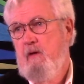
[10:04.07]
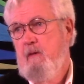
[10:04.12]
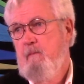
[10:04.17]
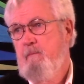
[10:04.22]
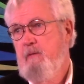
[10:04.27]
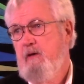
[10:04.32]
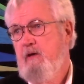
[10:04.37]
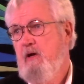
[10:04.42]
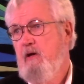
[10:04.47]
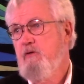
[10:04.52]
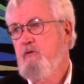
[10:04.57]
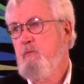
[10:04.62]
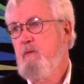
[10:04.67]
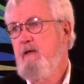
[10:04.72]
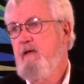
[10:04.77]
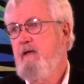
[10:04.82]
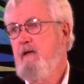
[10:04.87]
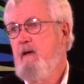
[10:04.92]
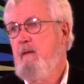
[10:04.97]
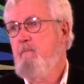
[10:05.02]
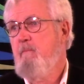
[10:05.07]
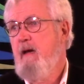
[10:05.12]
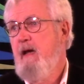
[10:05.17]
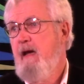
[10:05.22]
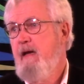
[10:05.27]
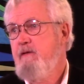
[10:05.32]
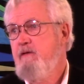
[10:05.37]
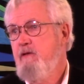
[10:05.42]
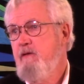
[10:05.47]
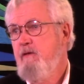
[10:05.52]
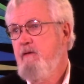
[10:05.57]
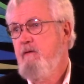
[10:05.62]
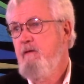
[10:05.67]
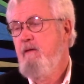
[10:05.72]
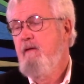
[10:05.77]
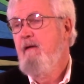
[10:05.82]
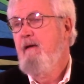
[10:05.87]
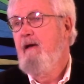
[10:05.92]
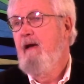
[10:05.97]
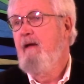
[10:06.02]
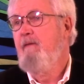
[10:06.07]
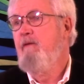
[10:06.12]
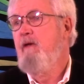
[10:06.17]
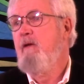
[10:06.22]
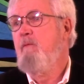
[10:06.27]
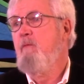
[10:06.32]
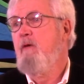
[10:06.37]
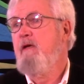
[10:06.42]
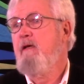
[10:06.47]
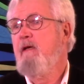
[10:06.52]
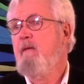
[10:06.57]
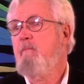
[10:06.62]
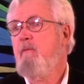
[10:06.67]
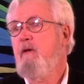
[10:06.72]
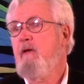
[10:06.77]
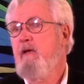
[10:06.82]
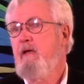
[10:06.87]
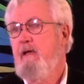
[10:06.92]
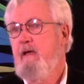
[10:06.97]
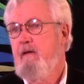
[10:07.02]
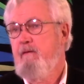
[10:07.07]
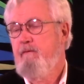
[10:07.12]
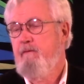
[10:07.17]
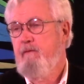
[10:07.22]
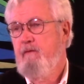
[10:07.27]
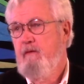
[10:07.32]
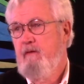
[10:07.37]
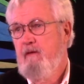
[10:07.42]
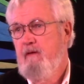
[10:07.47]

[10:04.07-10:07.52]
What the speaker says: because we can imagine and then we can believe.